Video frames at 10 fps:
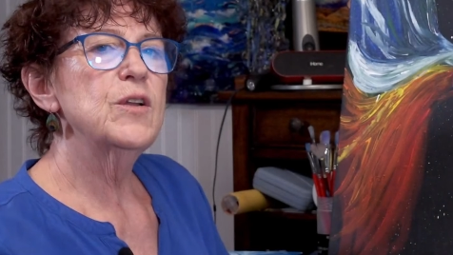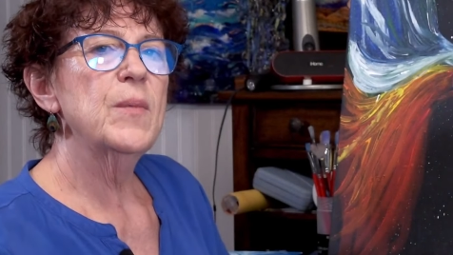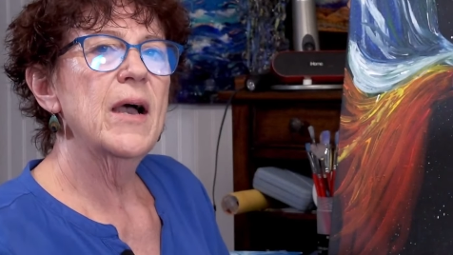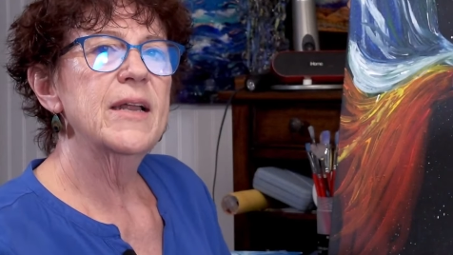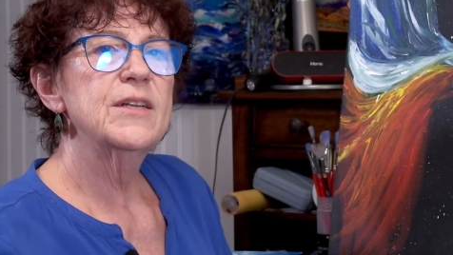of
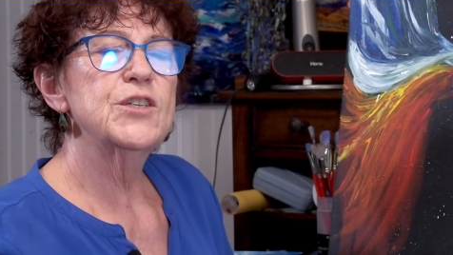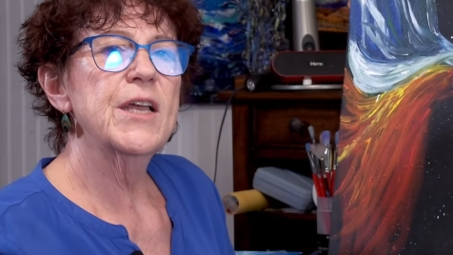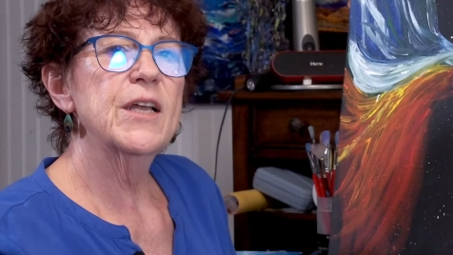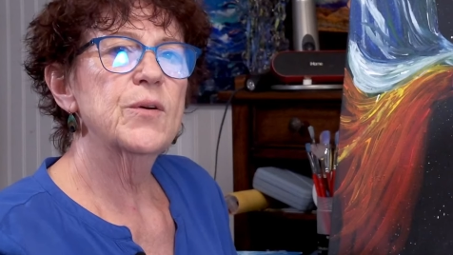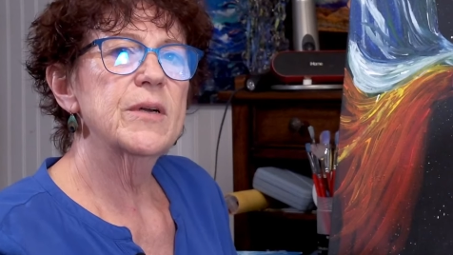mine in
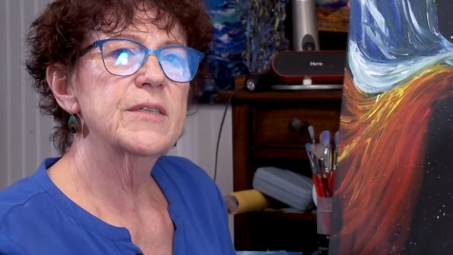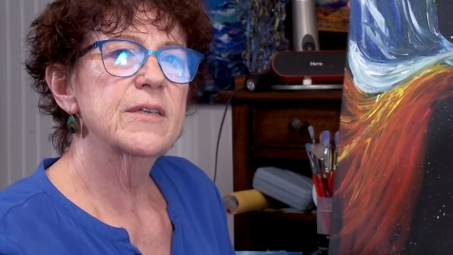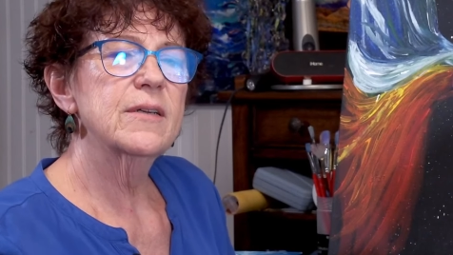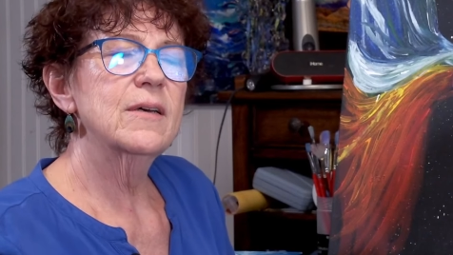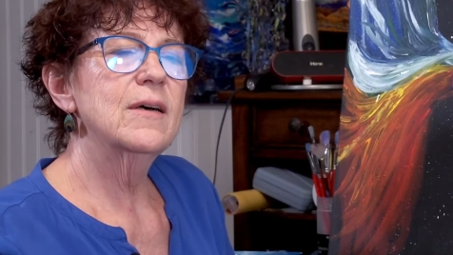January
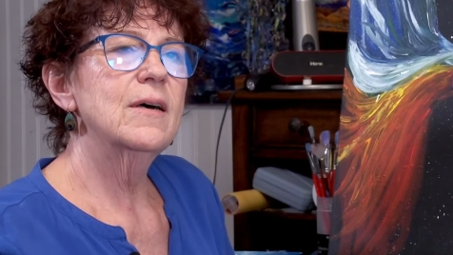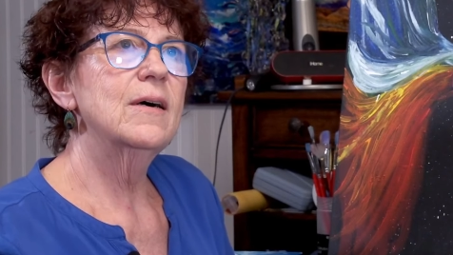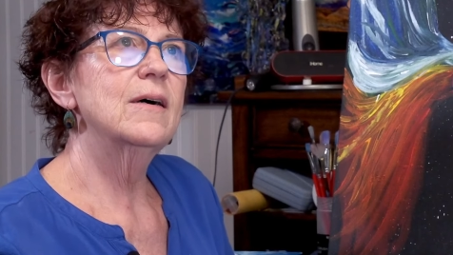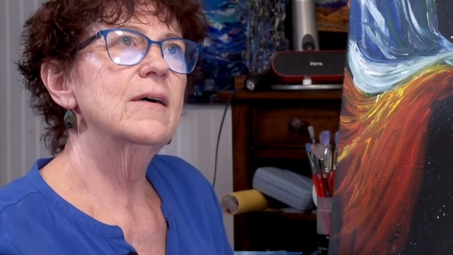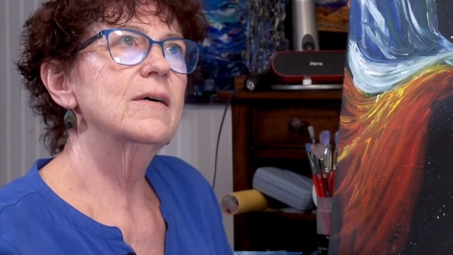said,
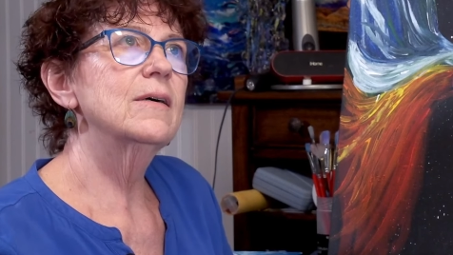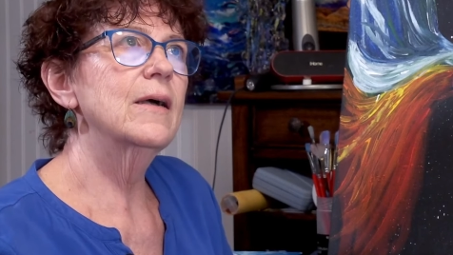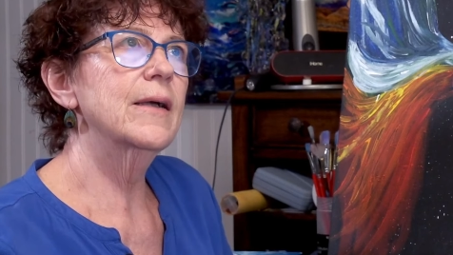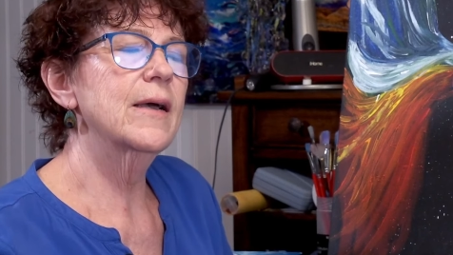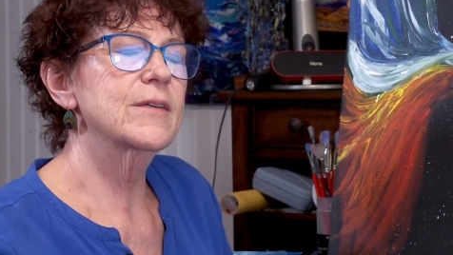I
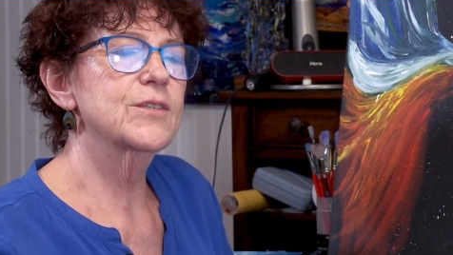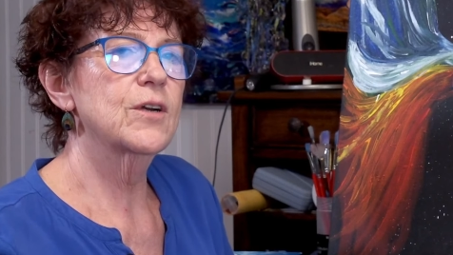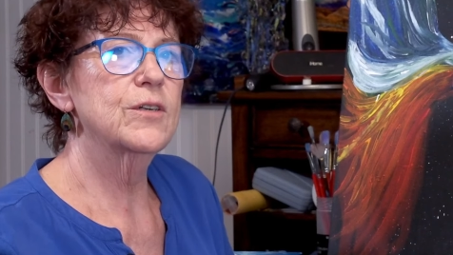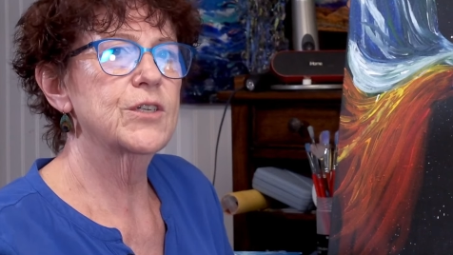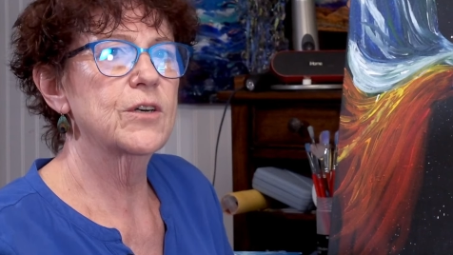got to
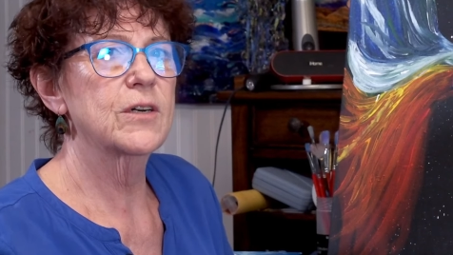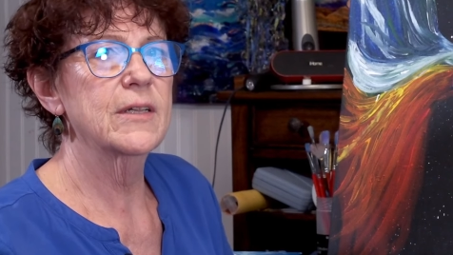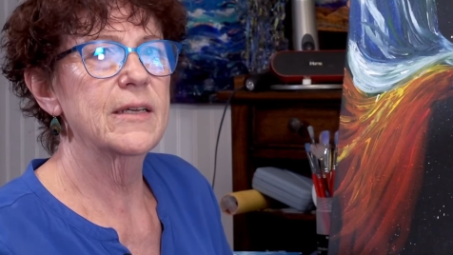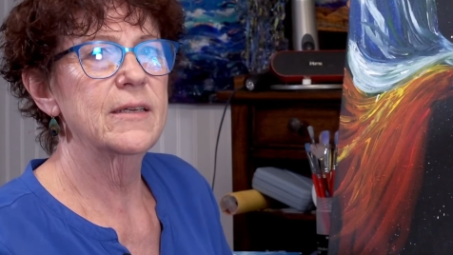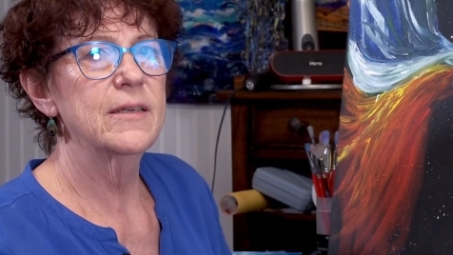start
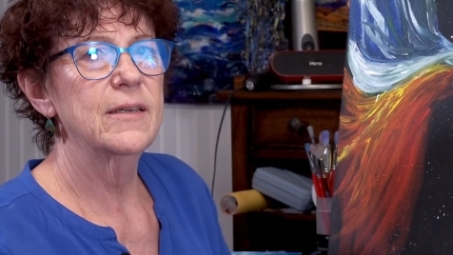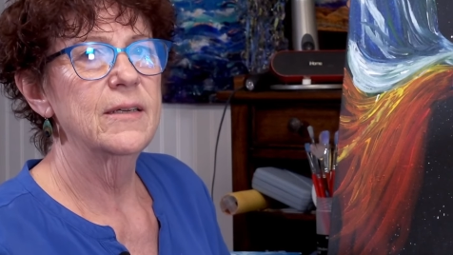journaling.